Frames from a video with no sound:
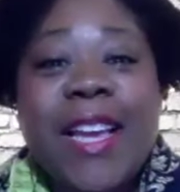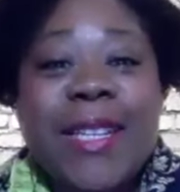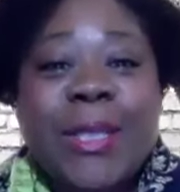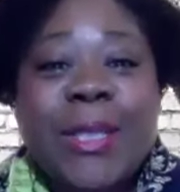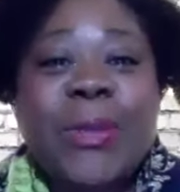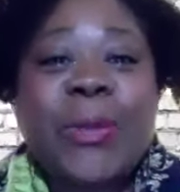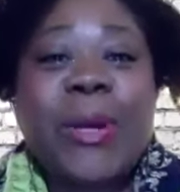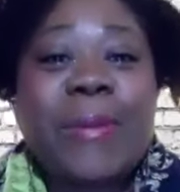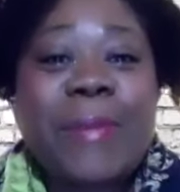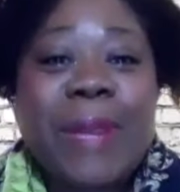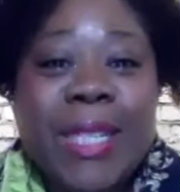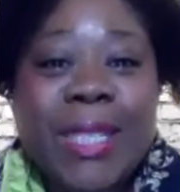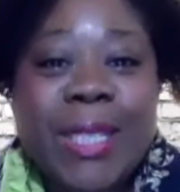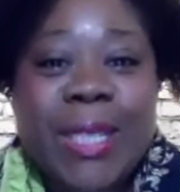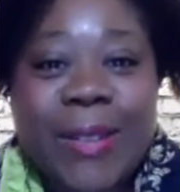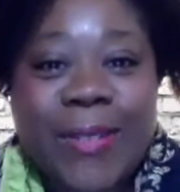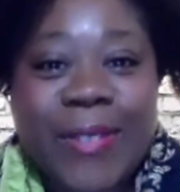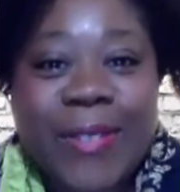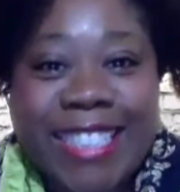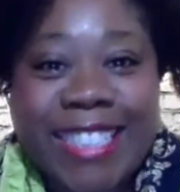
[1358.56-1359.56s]
streaming
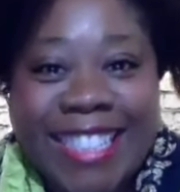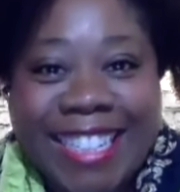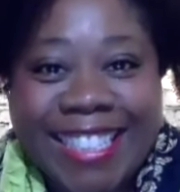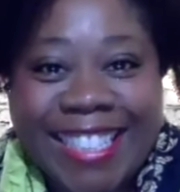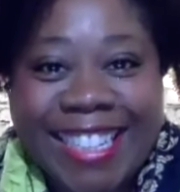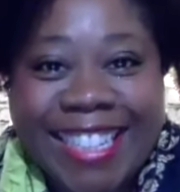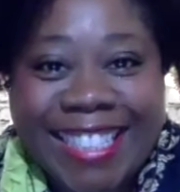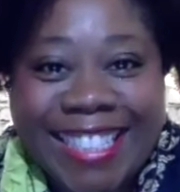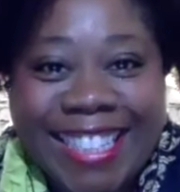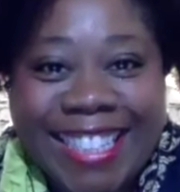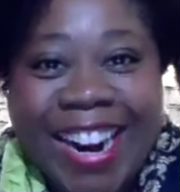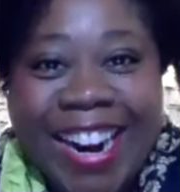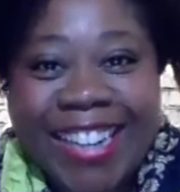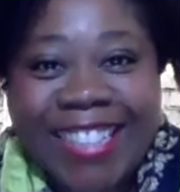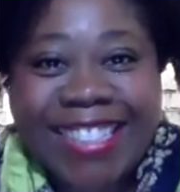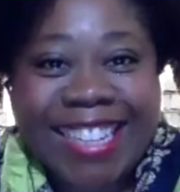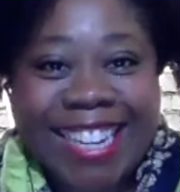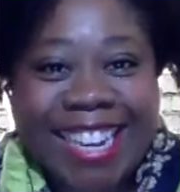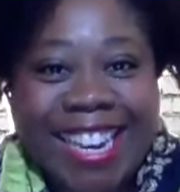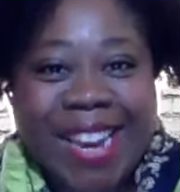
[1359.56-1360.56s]
services to
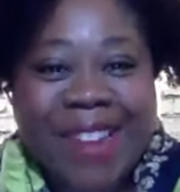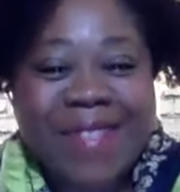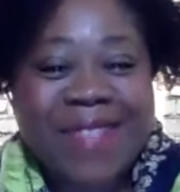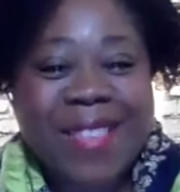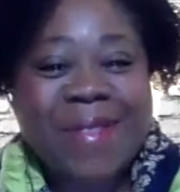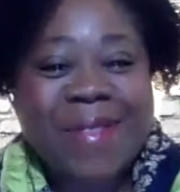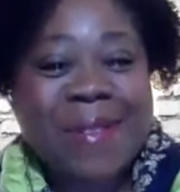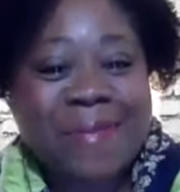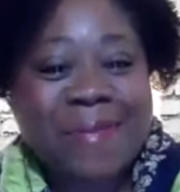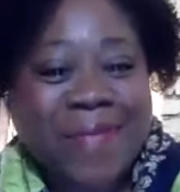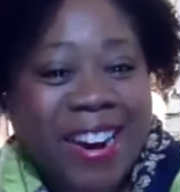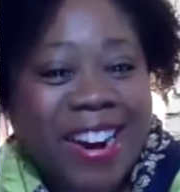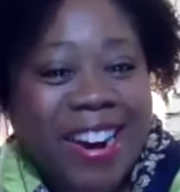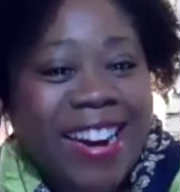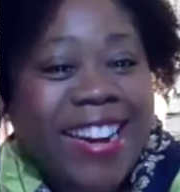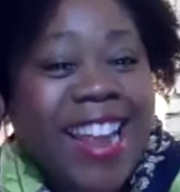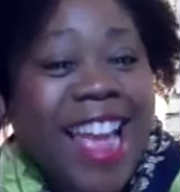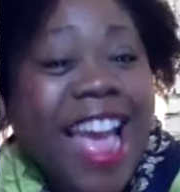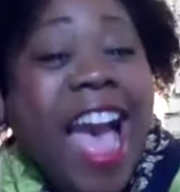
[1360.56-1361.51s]
keep them apart.